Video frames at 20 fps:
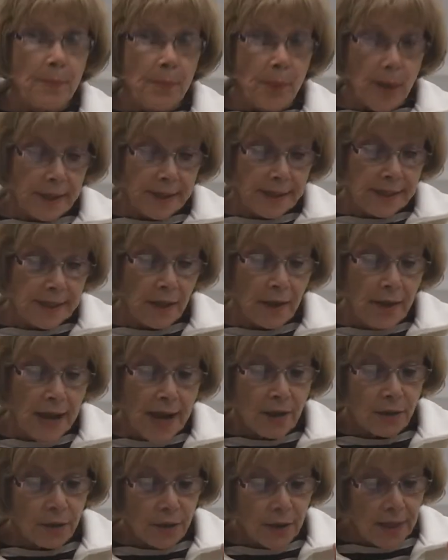But, Sir
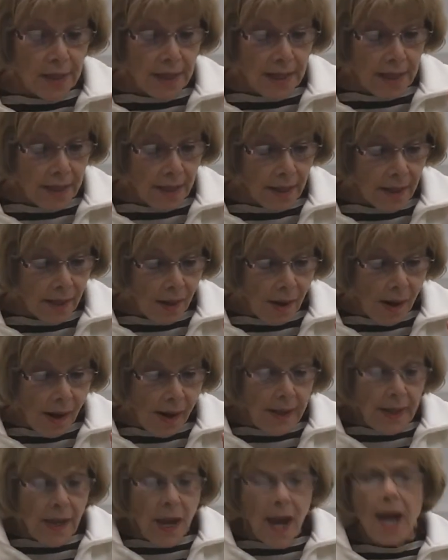Anthony,
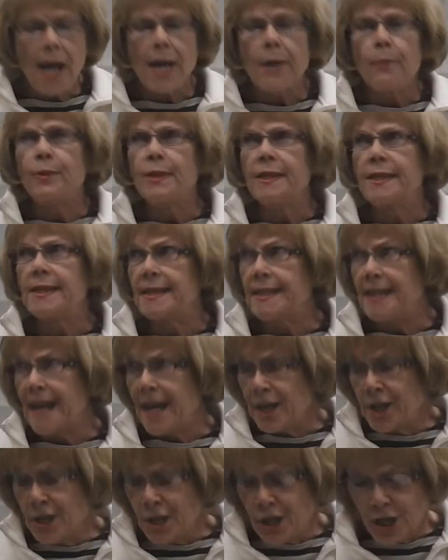I would
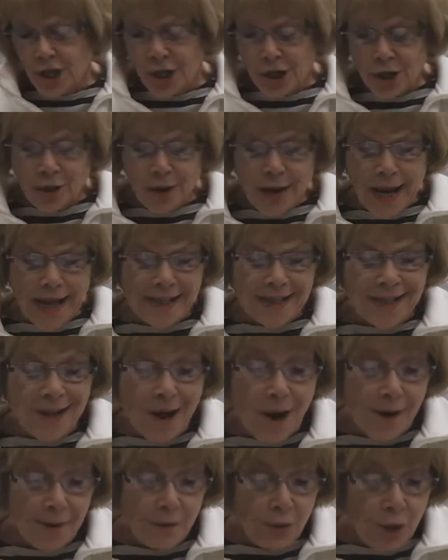send her at
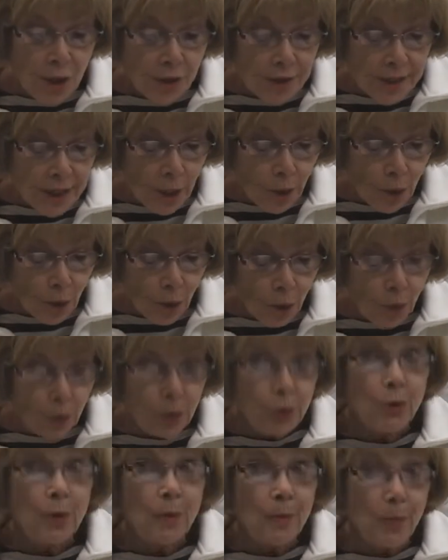9 years
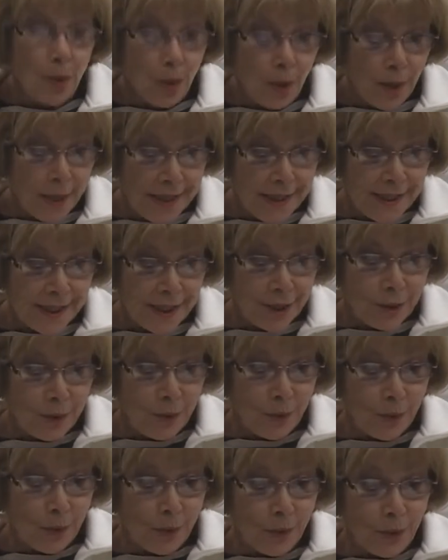old to a boarding
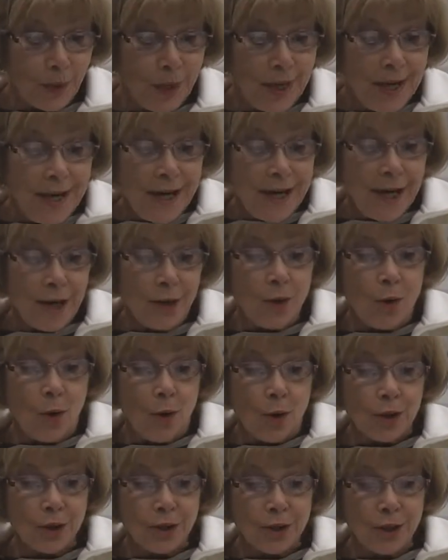school in
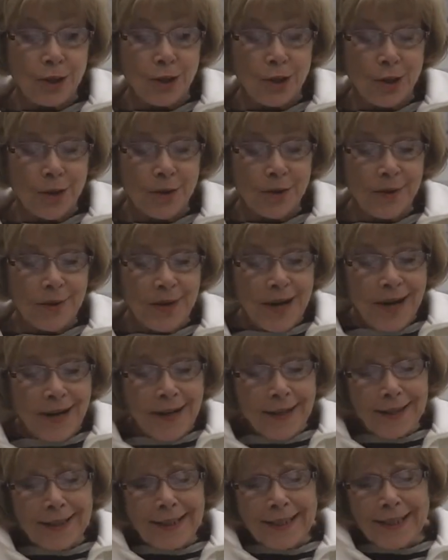order to learn
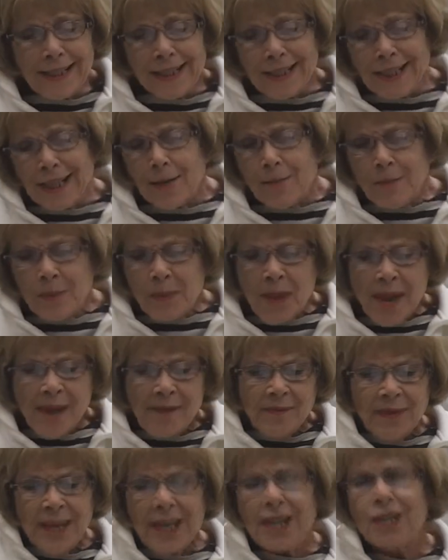a little
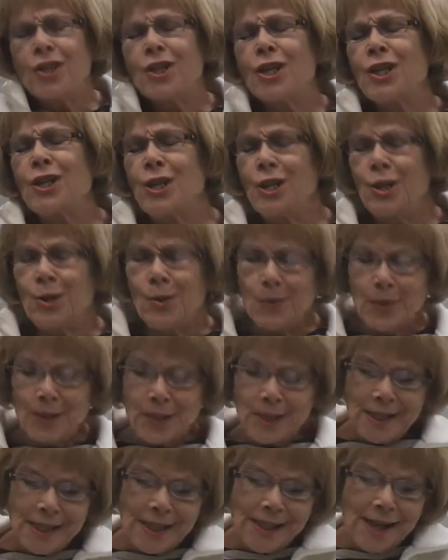
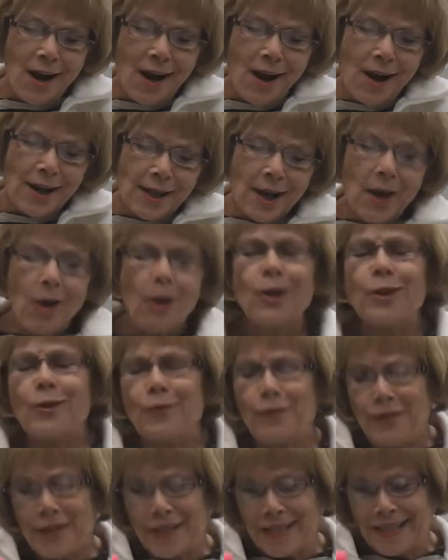ingenuity and
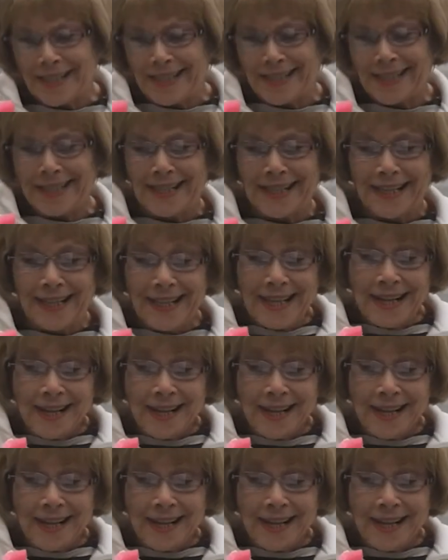artifice.